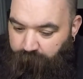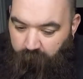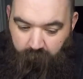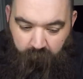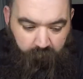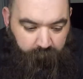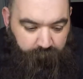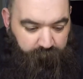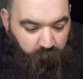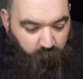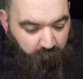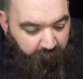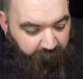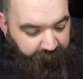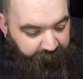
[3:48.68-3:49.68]
um, to
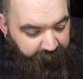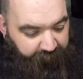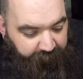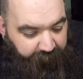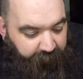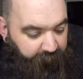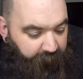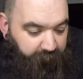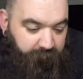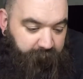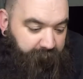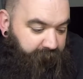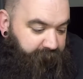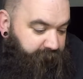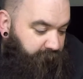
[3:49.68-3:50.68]
where I need it.
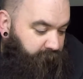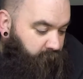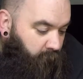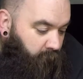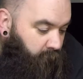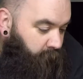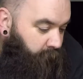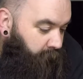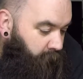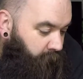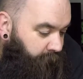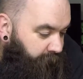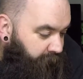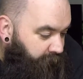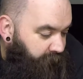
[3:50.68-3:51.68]
Like I said, the only,
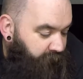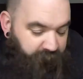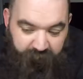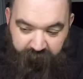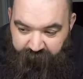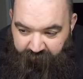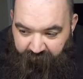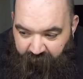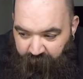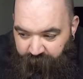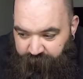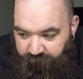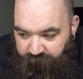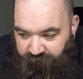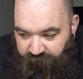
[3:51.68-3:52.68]
only thing I'm going to need is the L
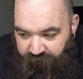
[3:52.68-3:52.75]
C G